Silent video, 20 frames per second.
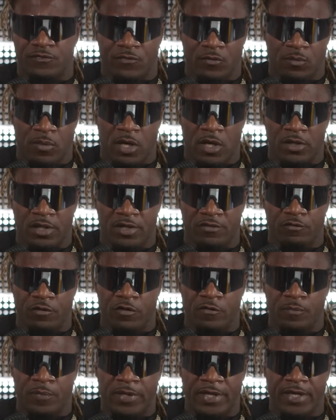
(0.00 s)
football that
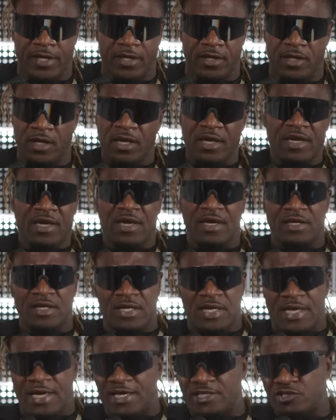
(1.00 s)
we've played in the
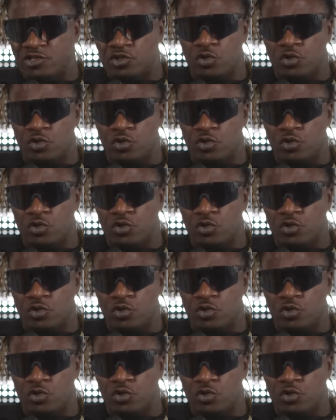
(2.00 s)
last